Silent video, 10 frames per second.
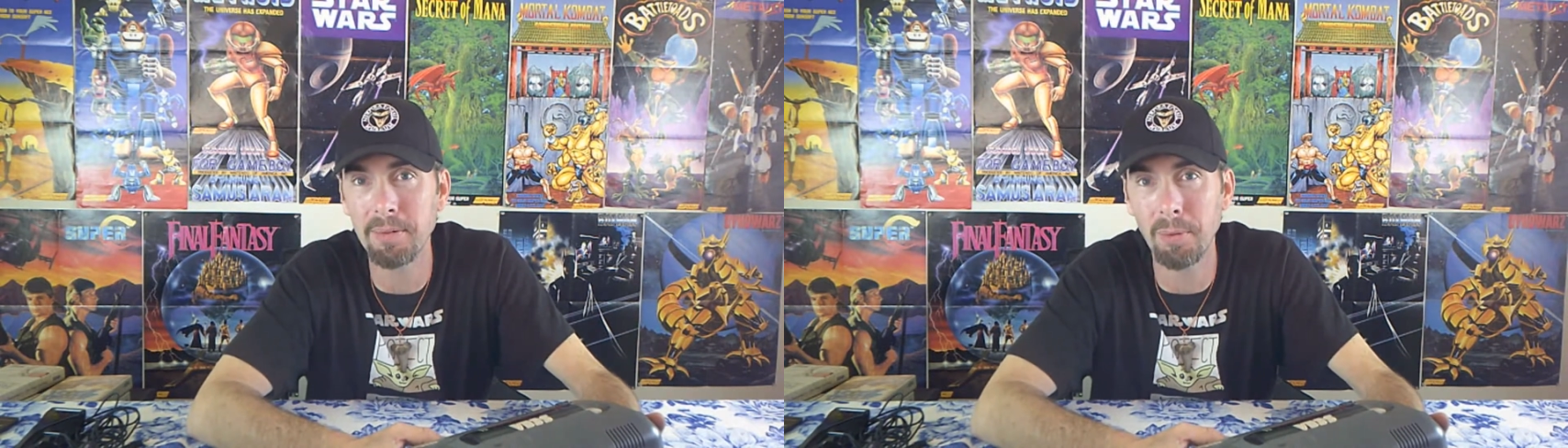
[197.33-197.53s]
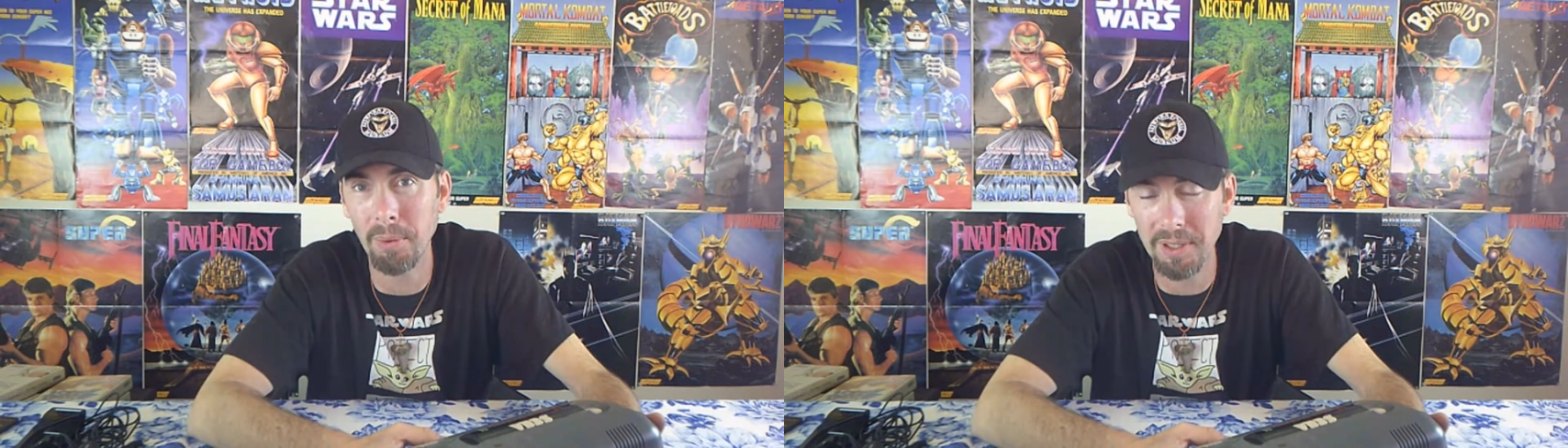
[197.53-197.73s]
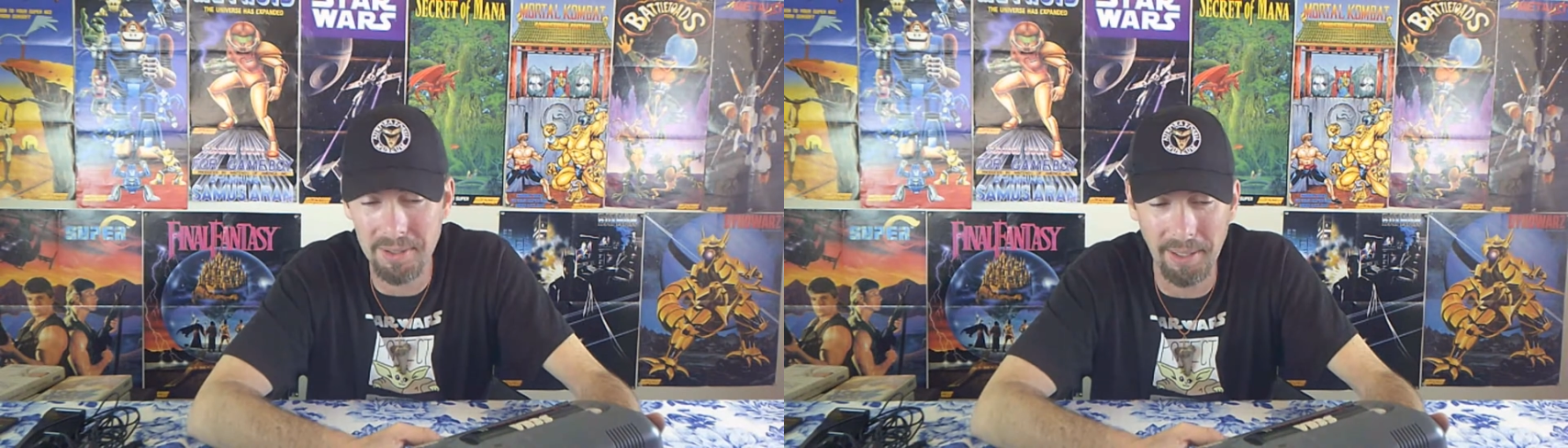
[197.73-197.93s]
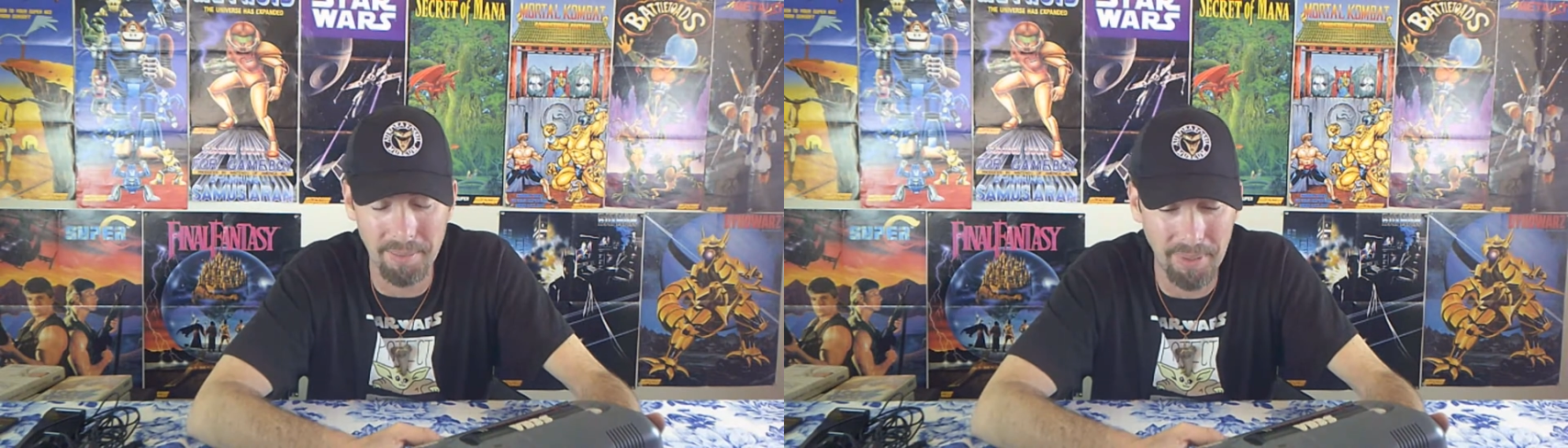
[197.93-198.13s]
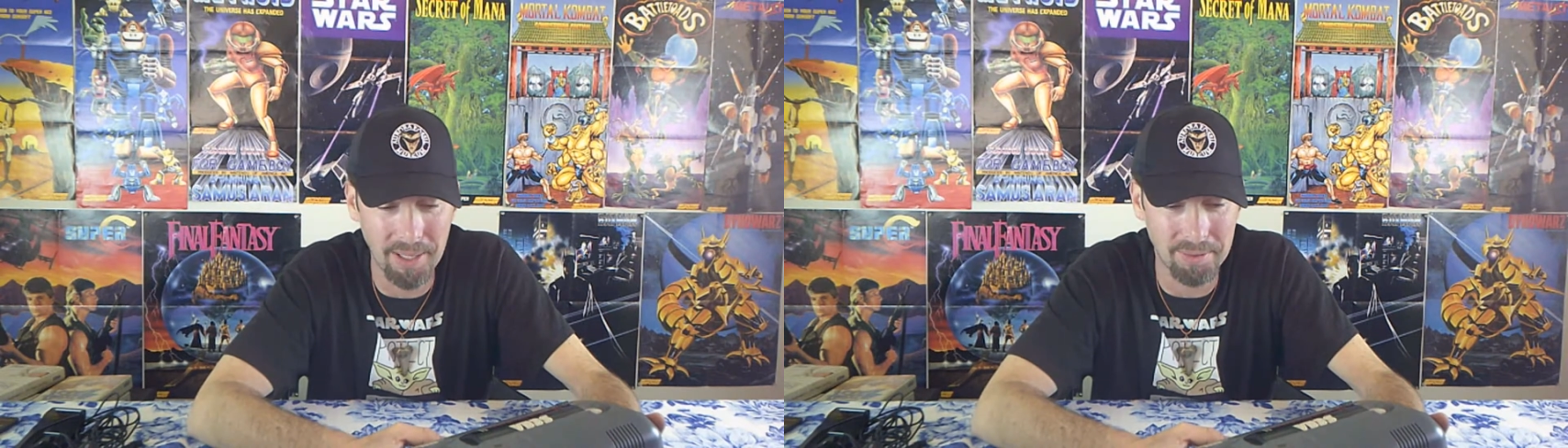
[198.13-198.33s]
for the Sega
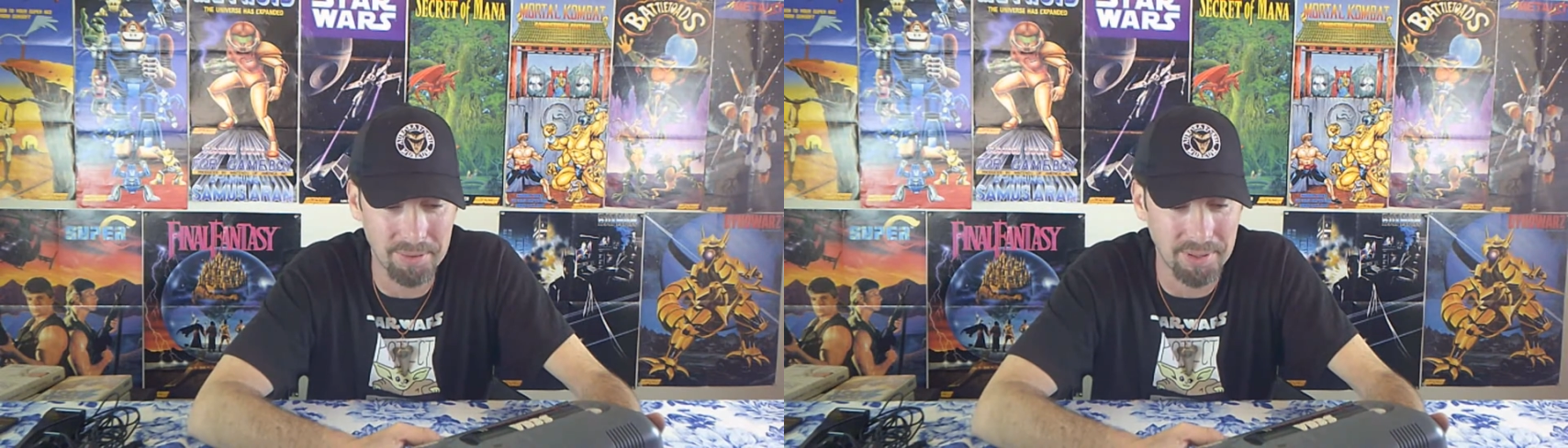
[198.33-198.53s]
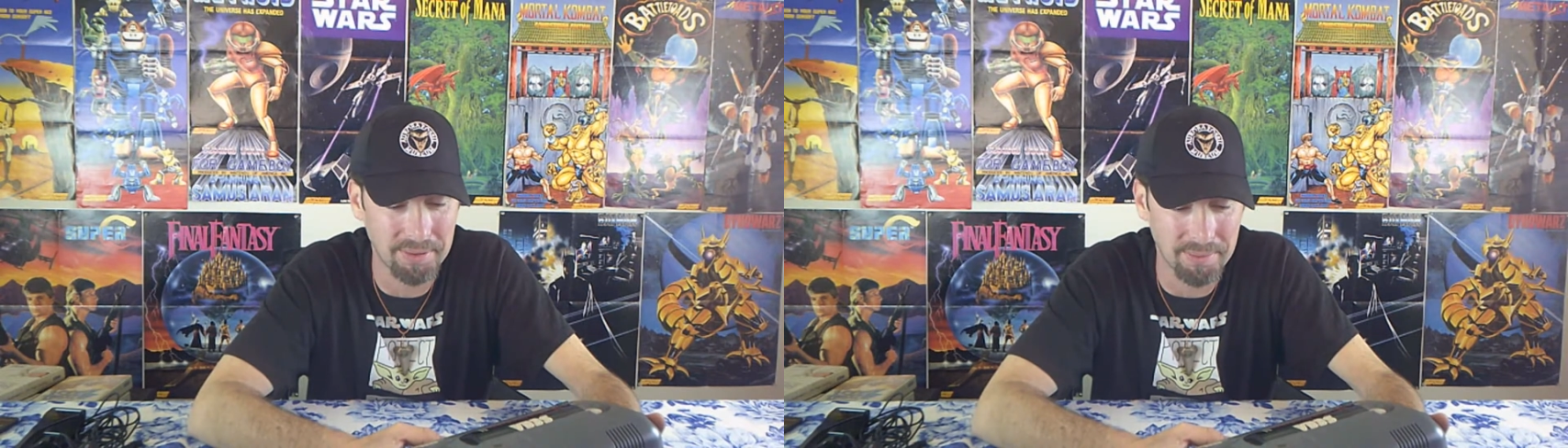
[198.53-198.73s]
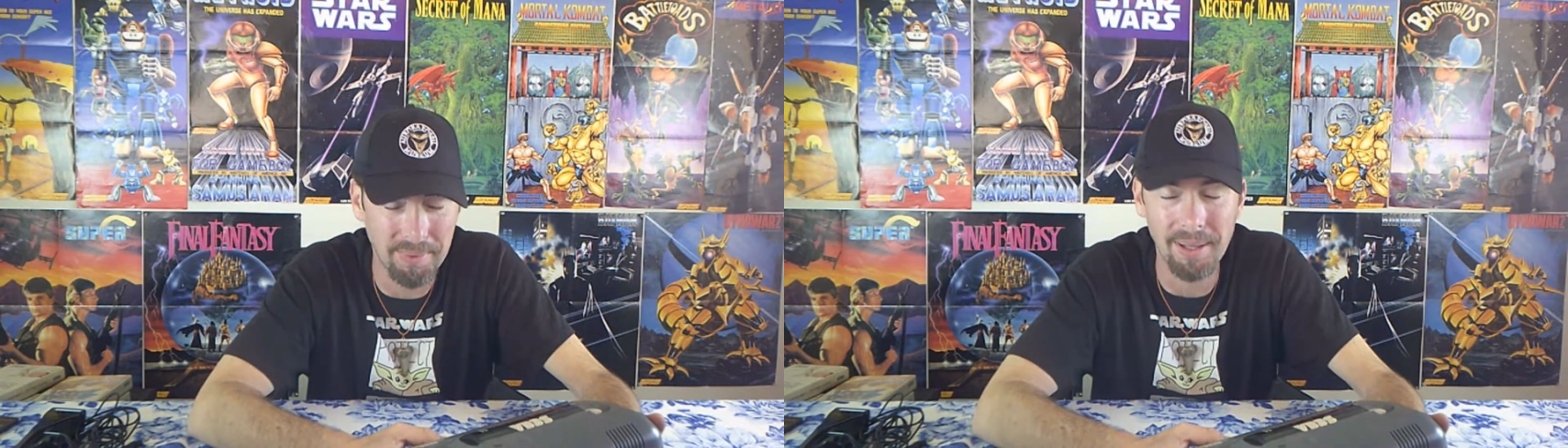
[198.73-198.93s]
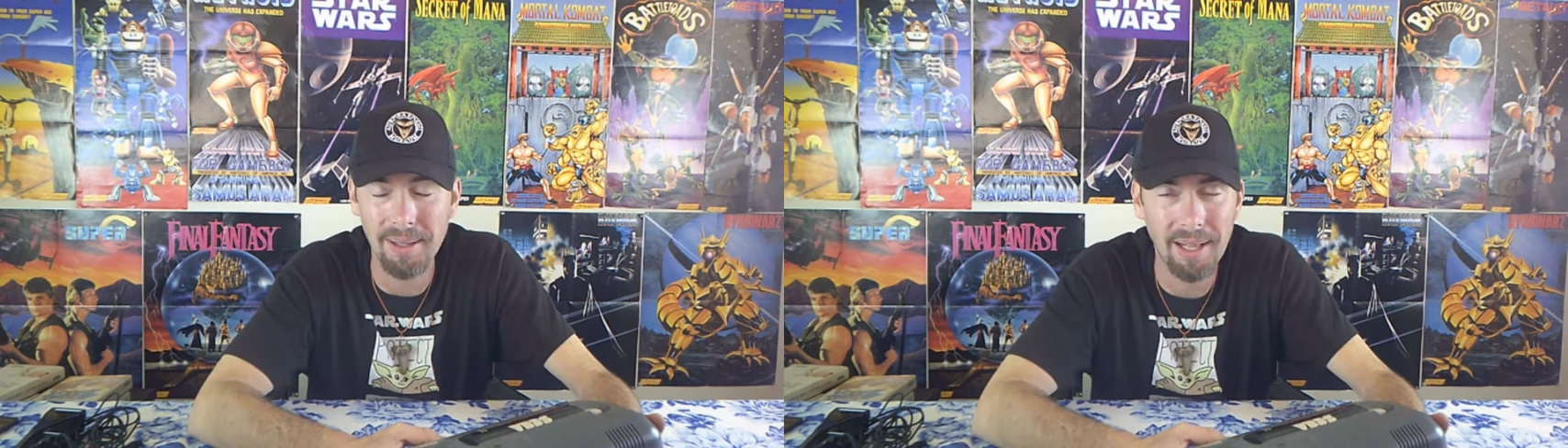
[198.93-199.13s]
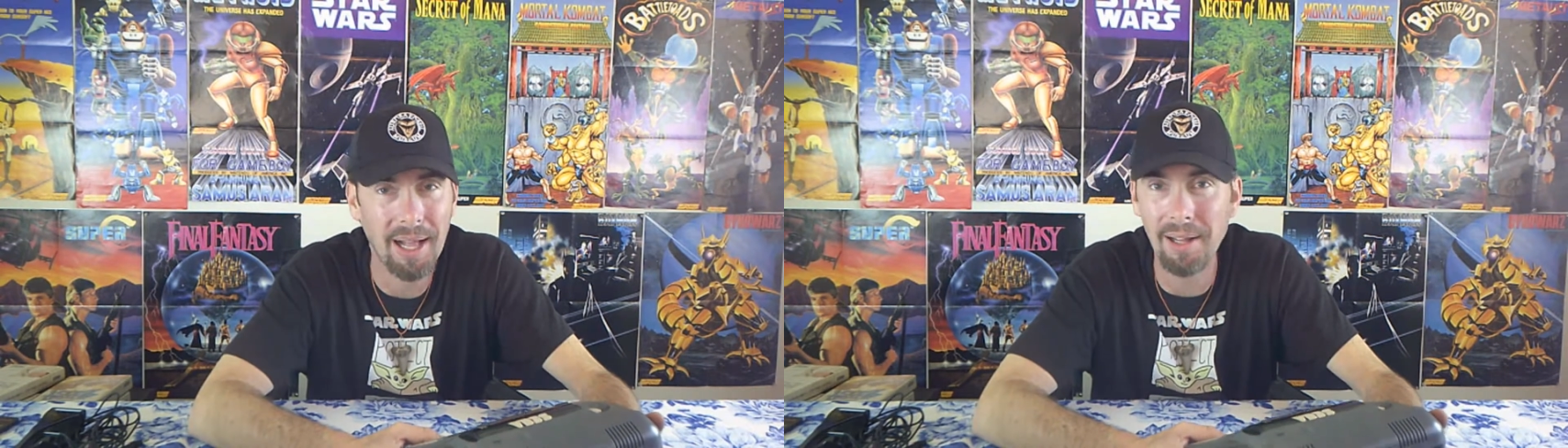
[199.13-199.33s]
Master System.
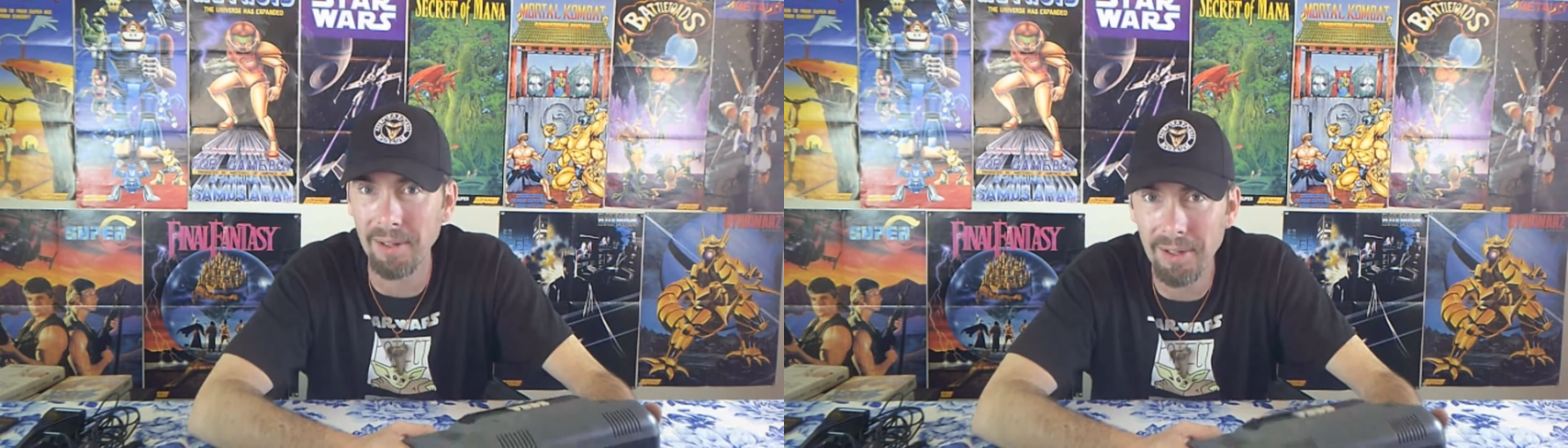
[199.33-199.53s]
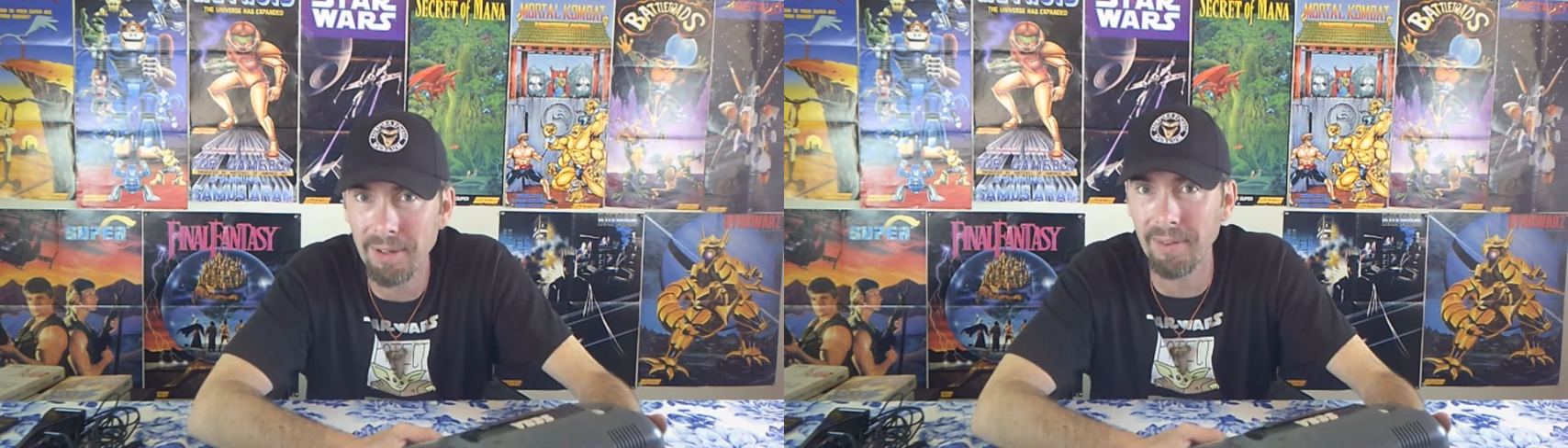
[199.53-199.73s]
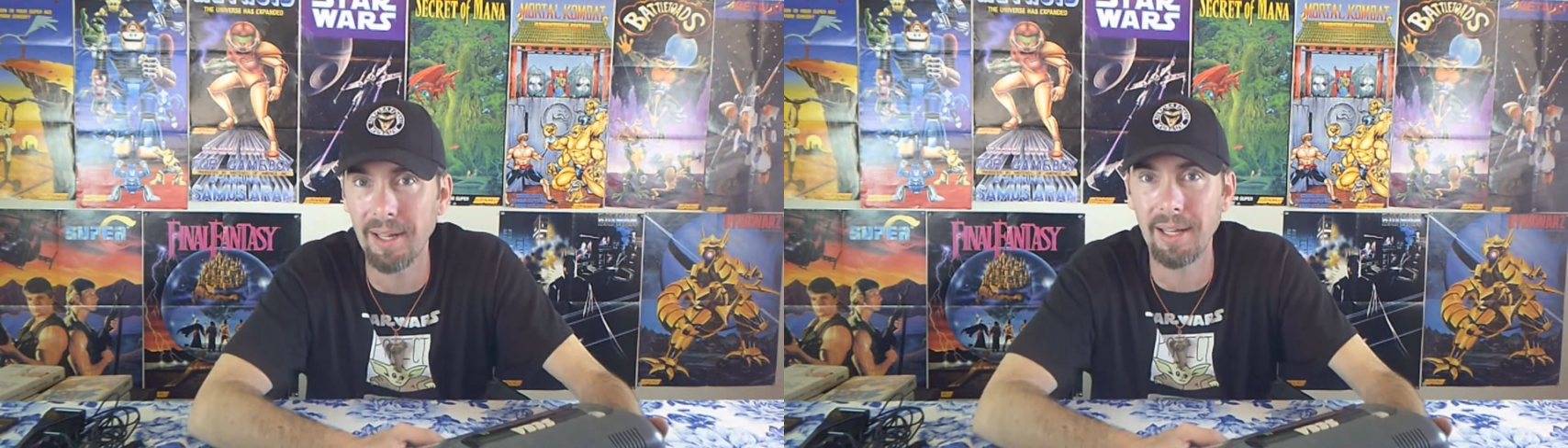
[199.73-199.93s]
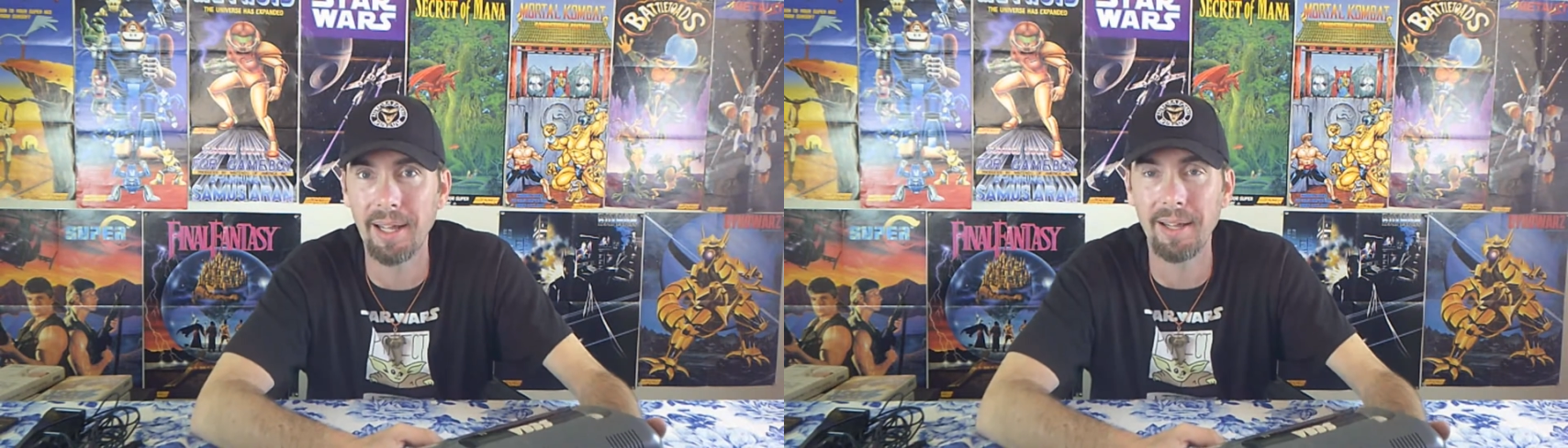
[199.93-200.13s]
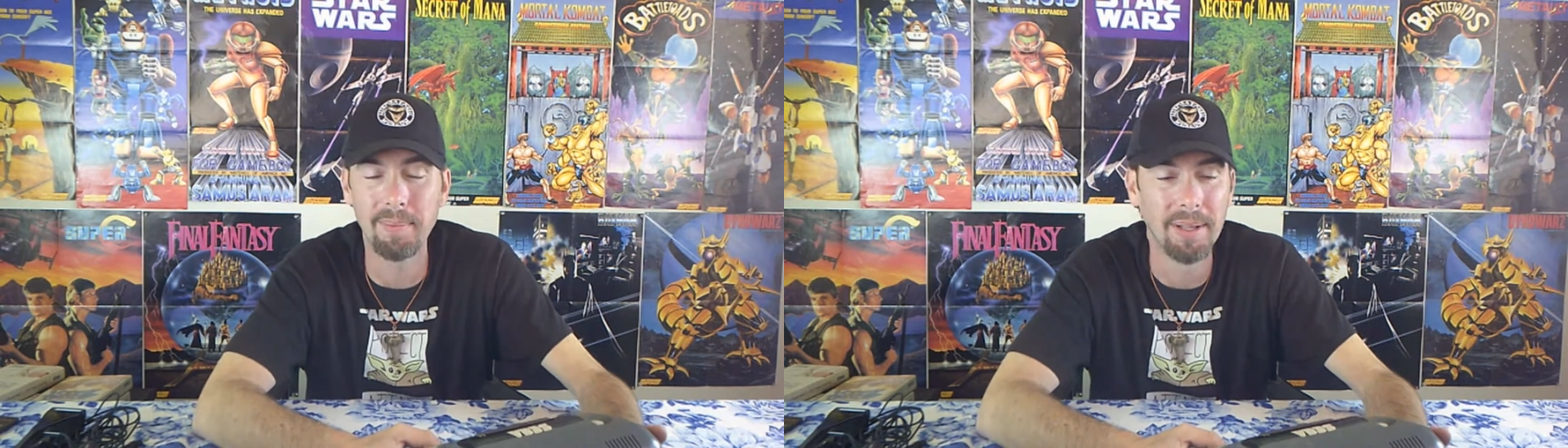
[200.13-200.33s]
I love that game.